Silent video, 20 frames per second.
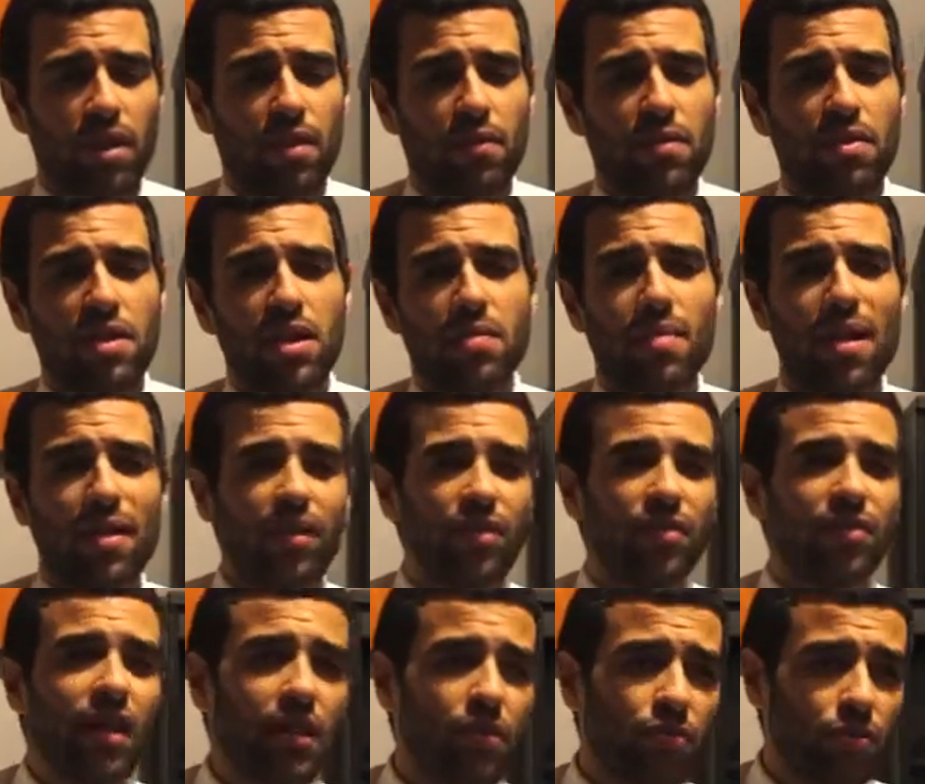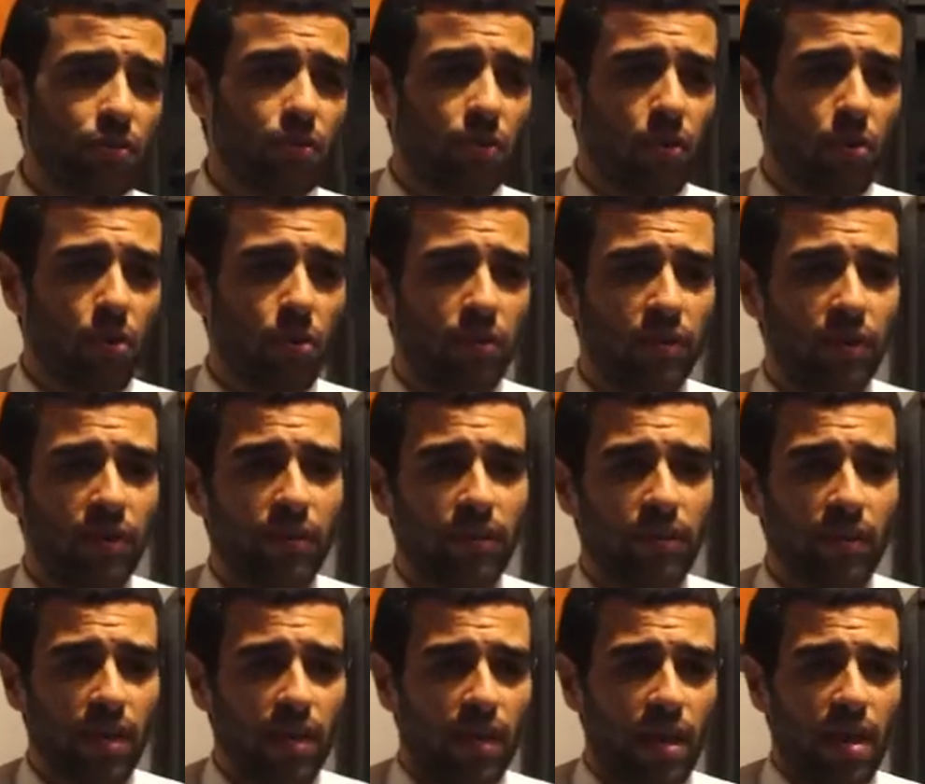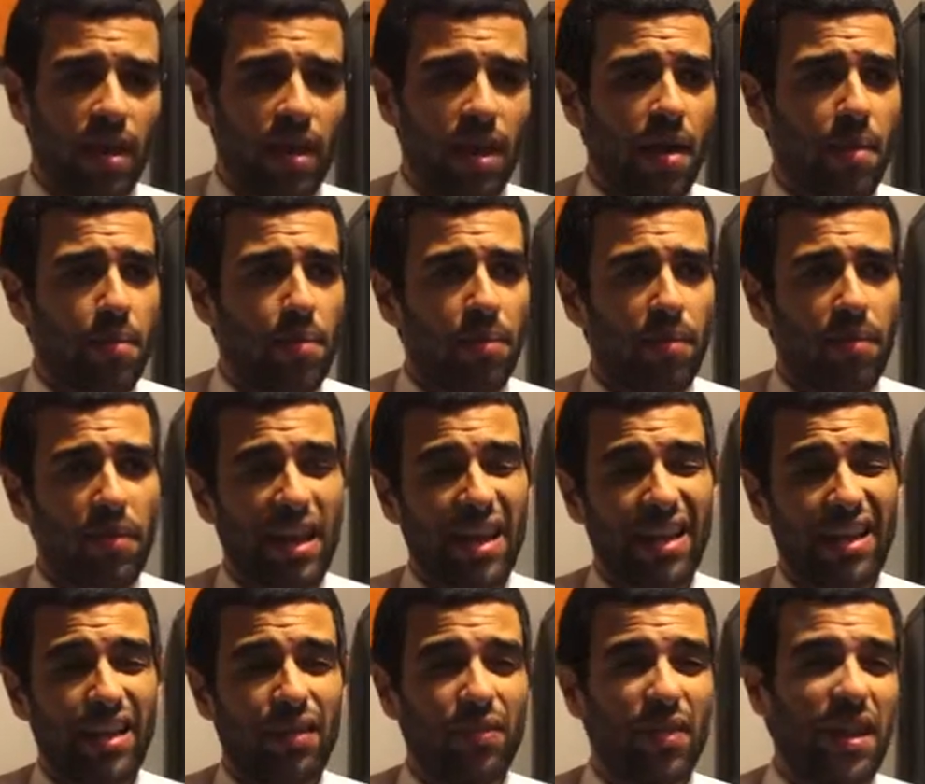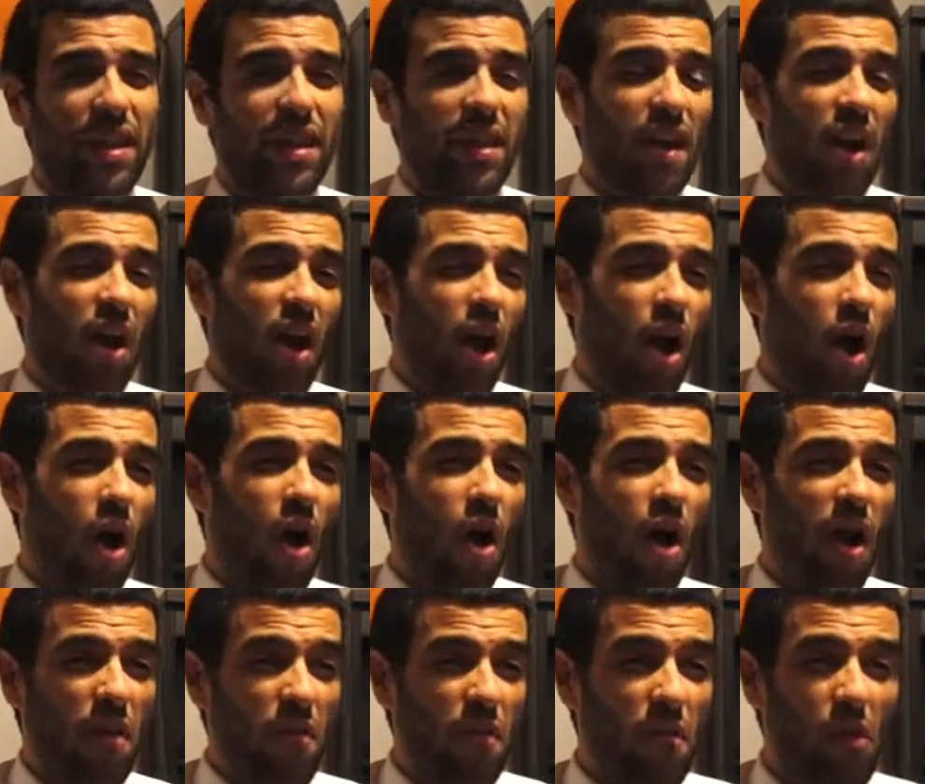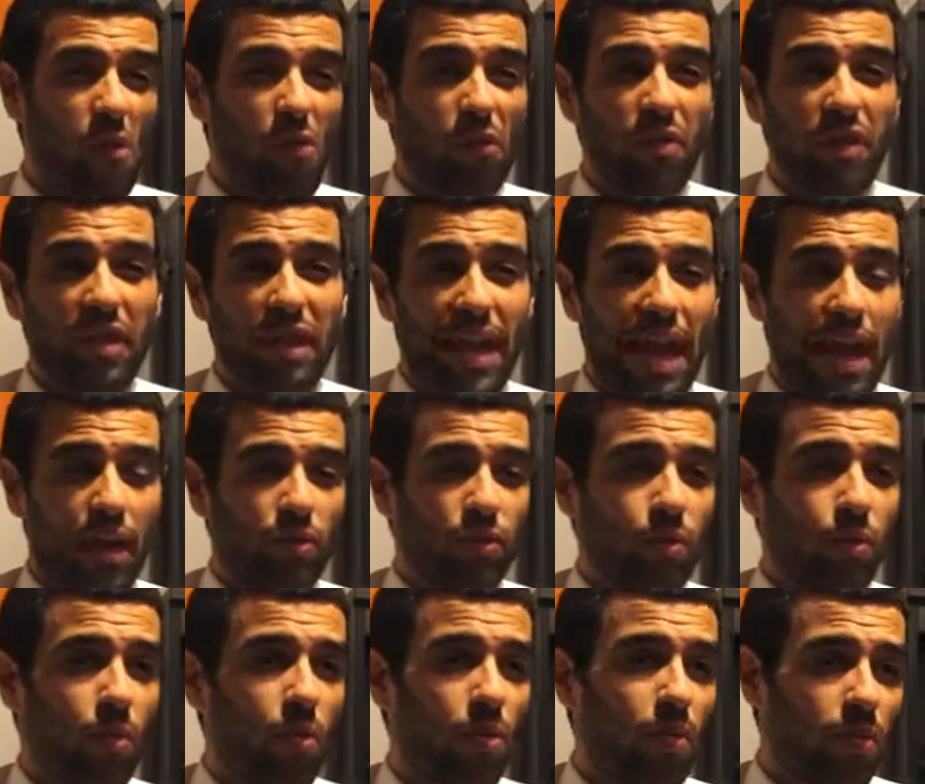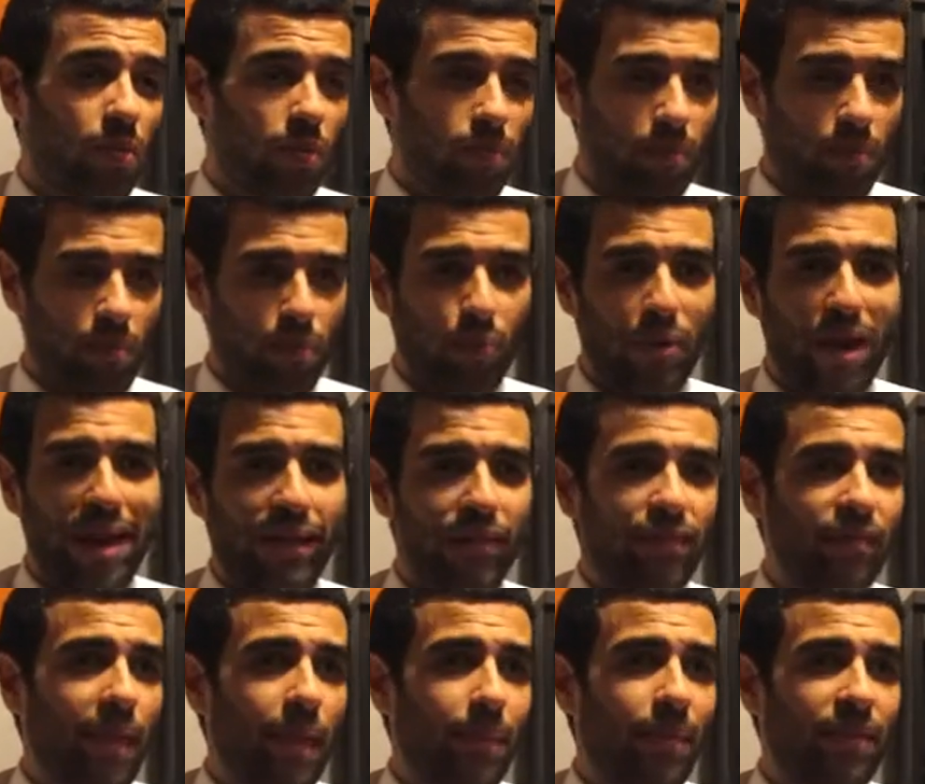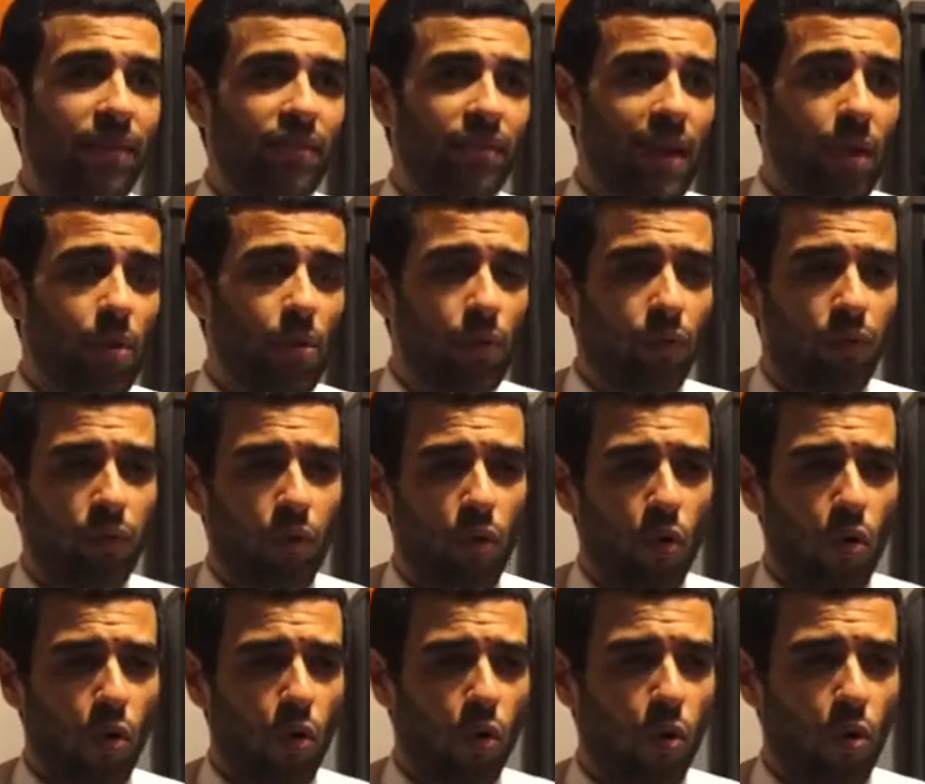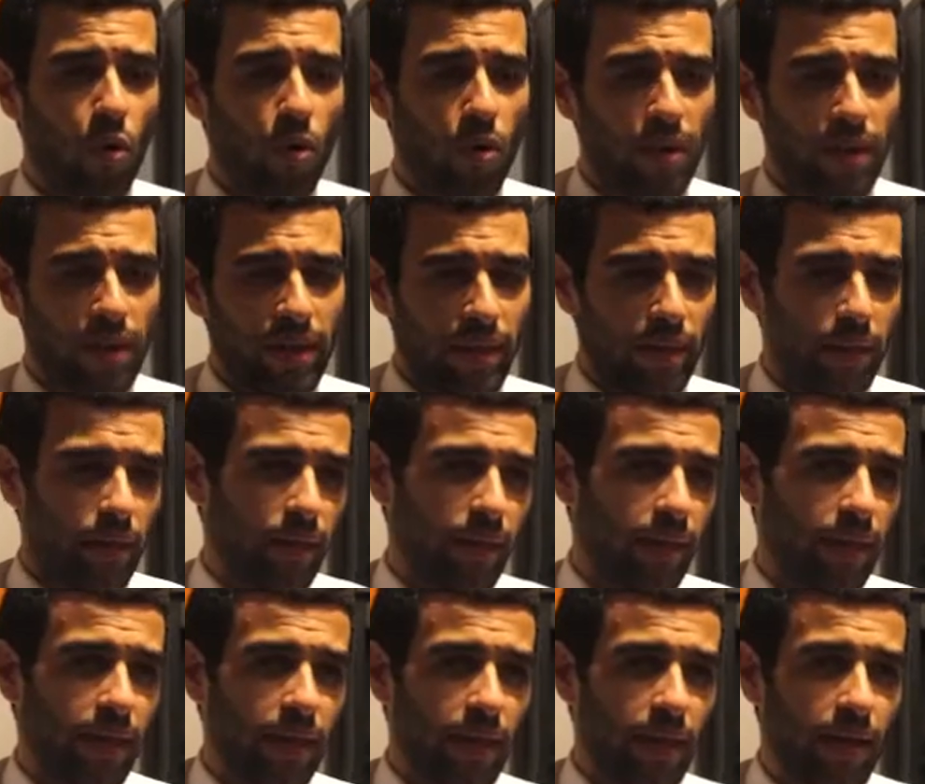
If you think about the central causes, they involve the actual brainstem itself, or the